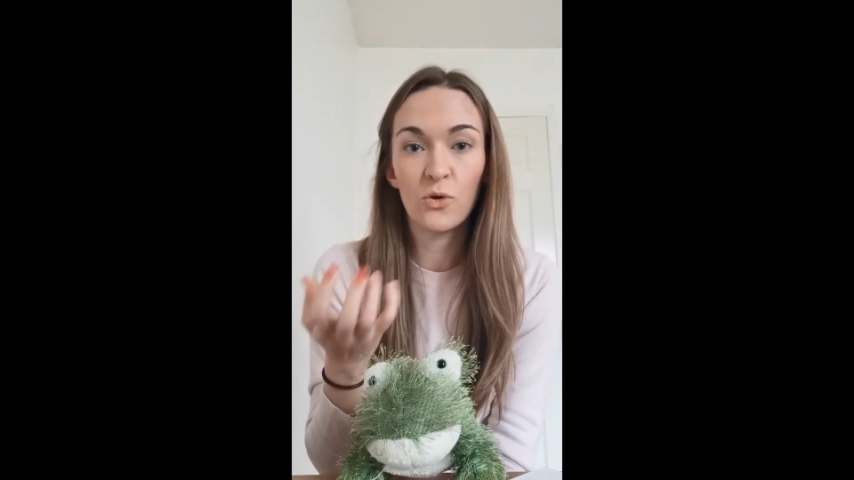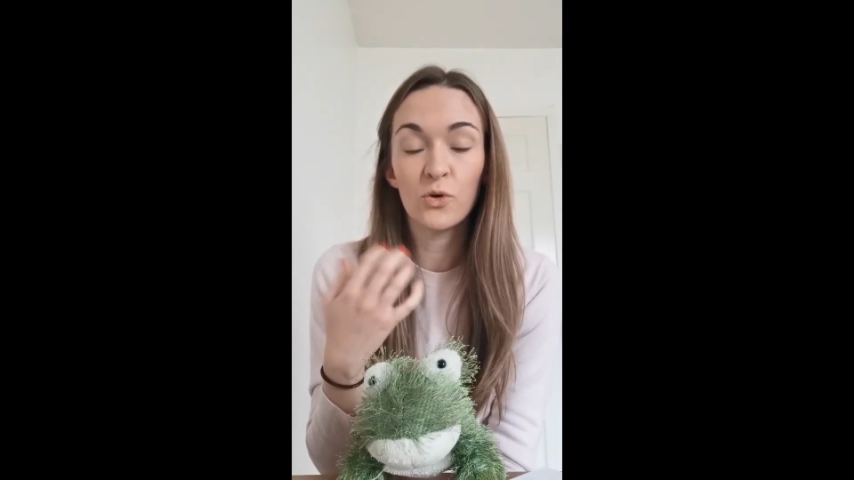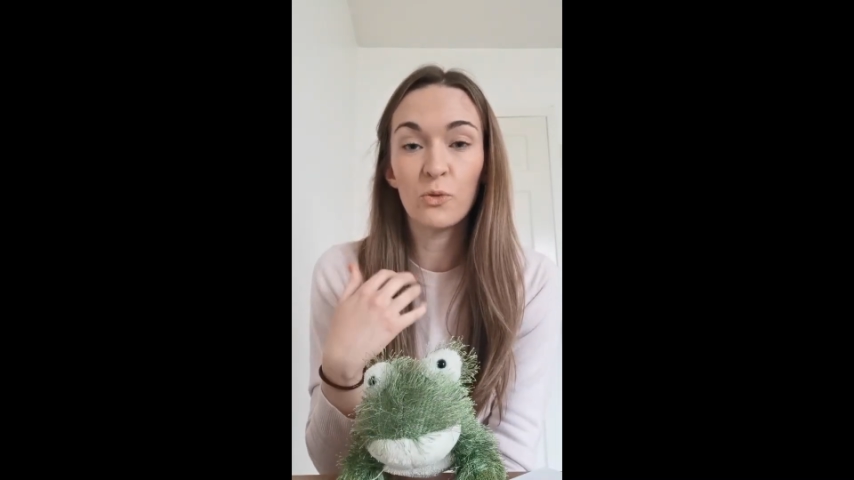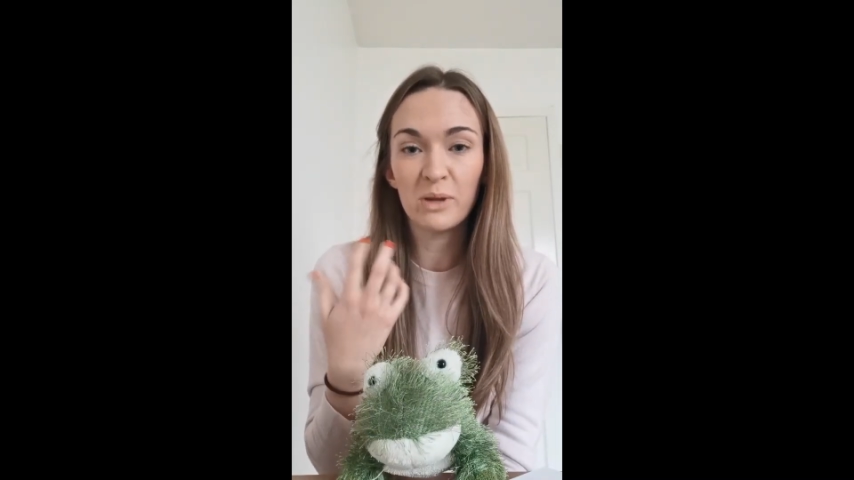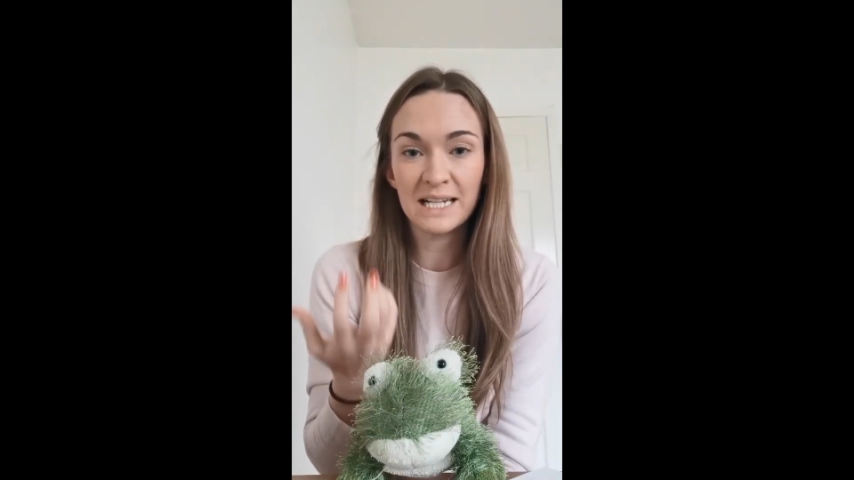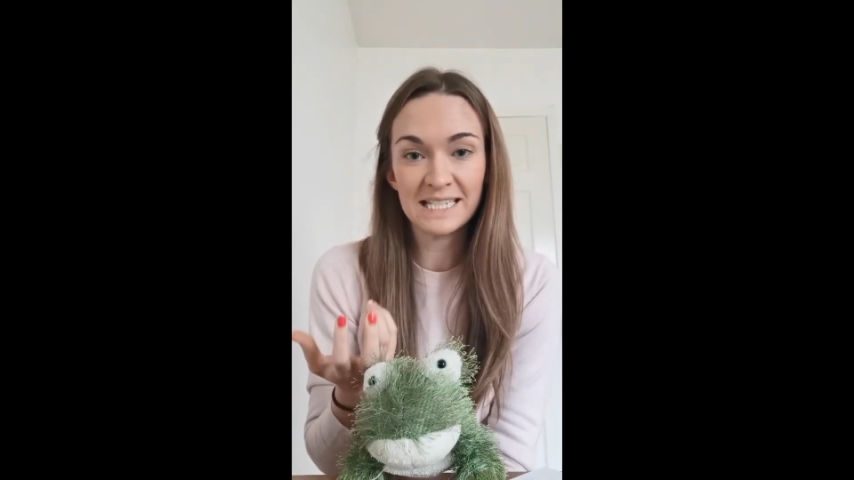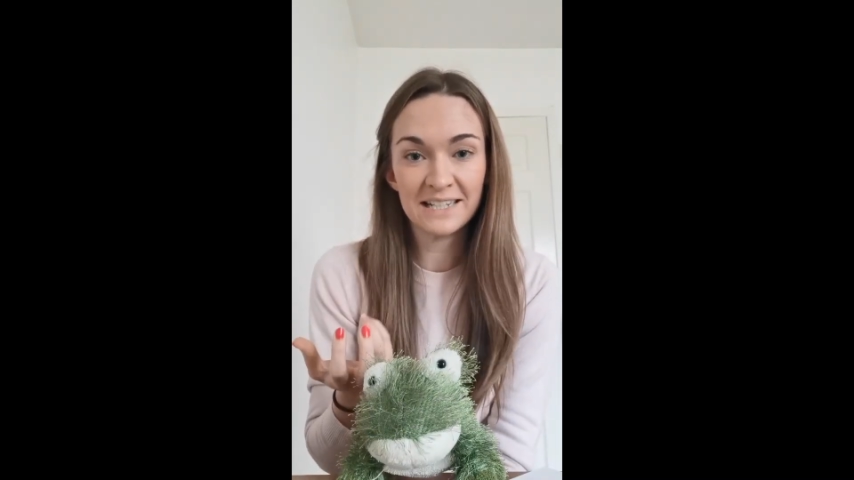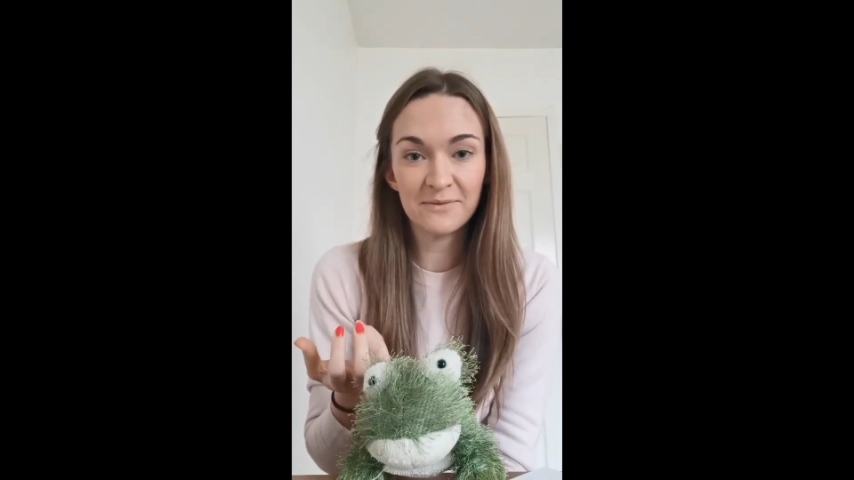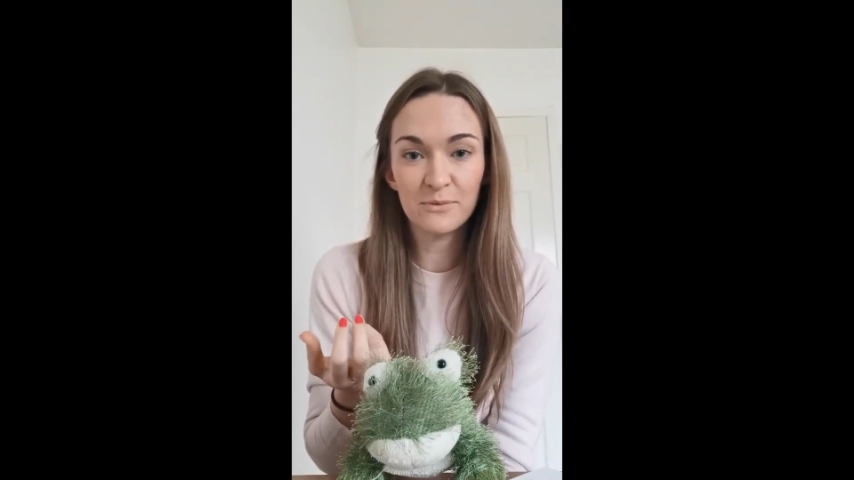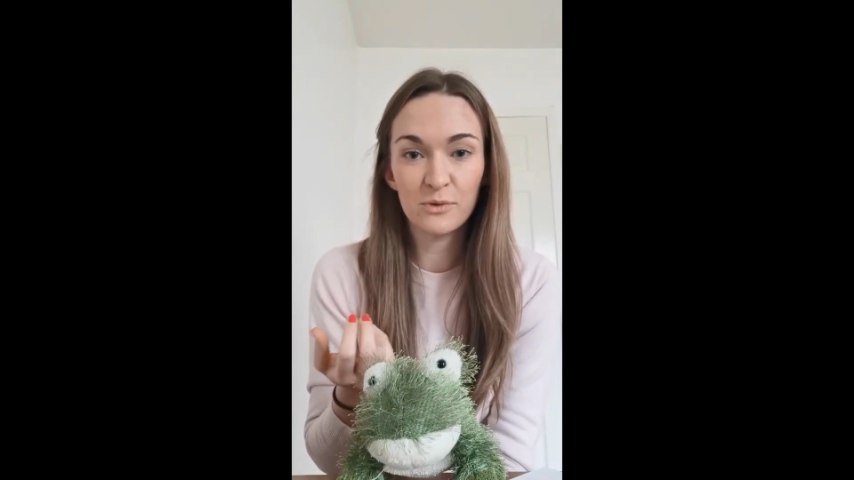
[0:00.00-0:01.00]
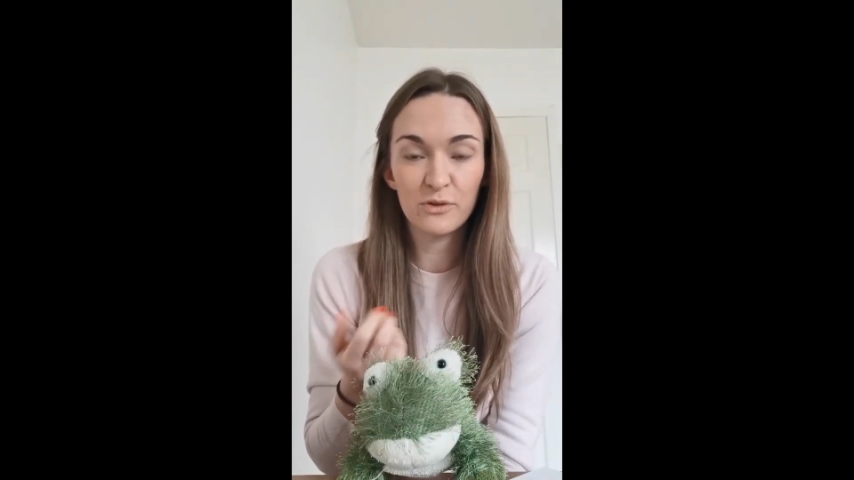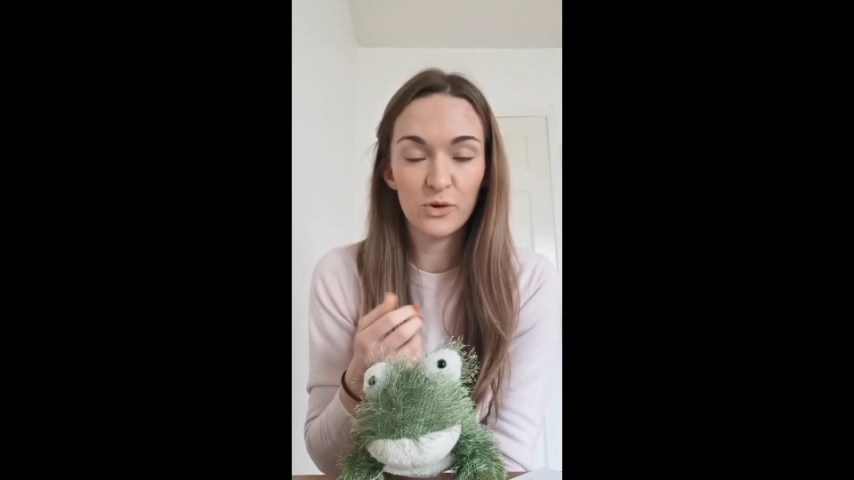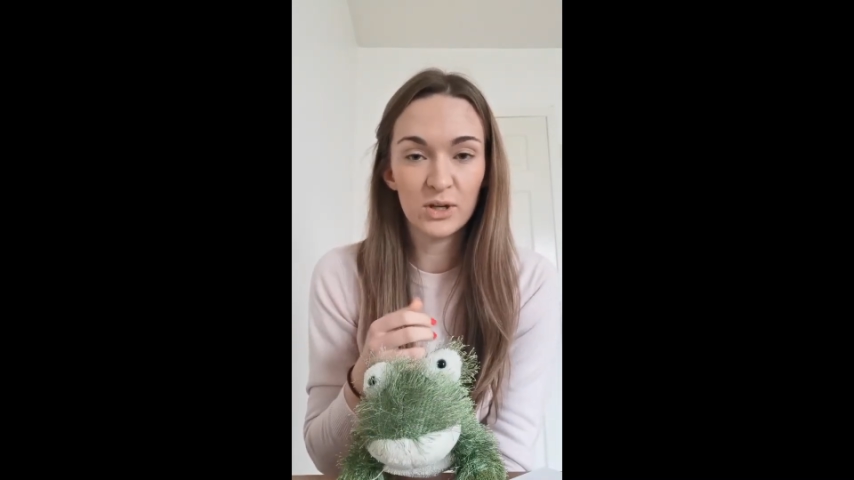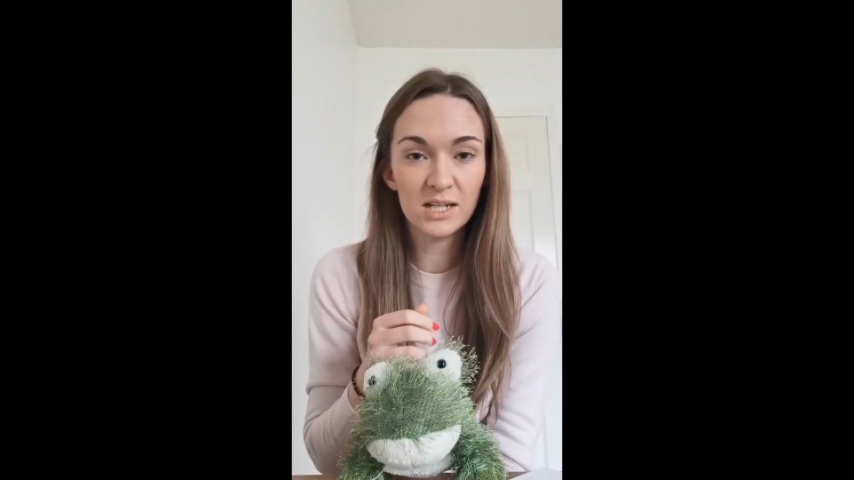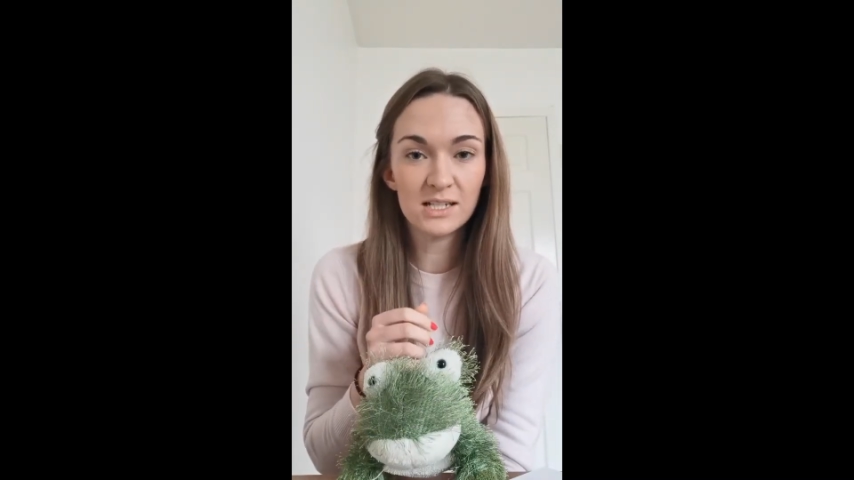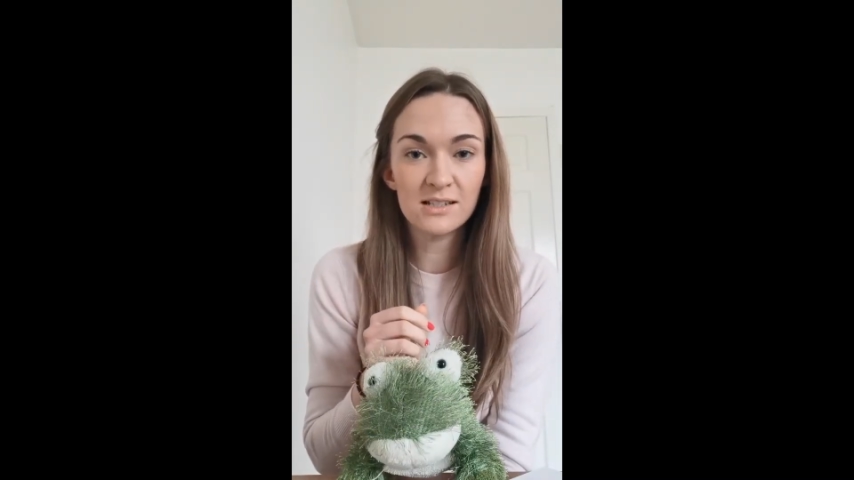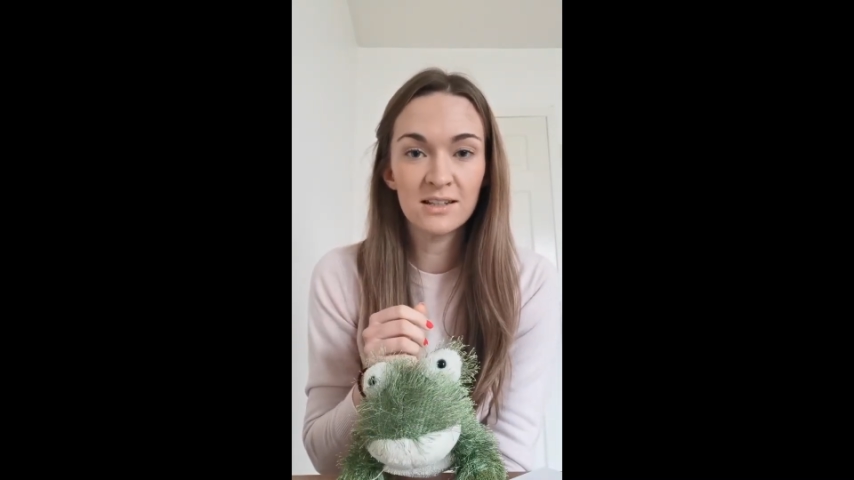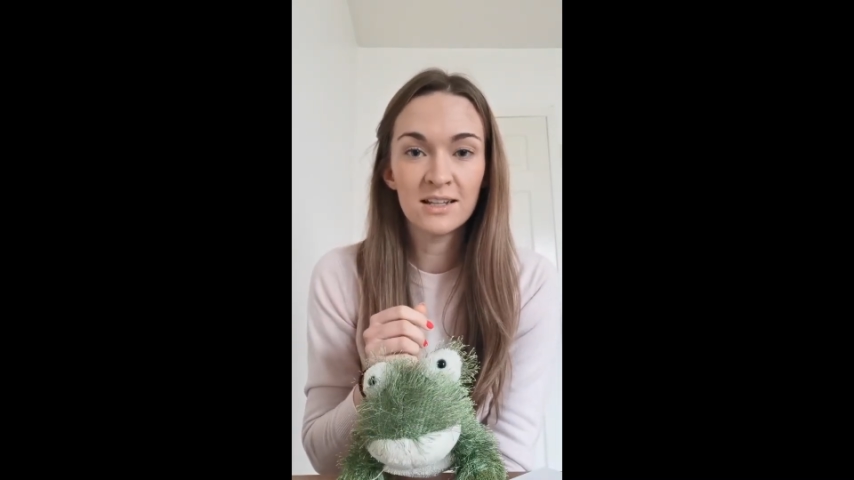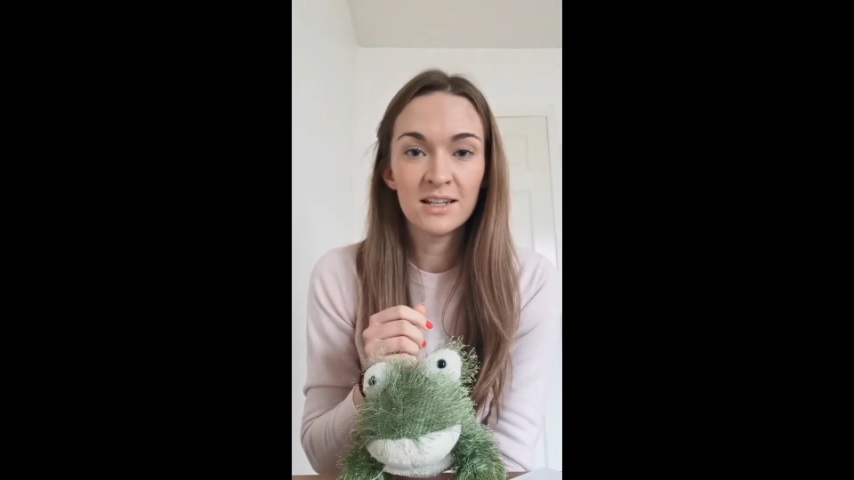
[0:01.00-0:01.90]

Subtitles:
oral blending with phonics.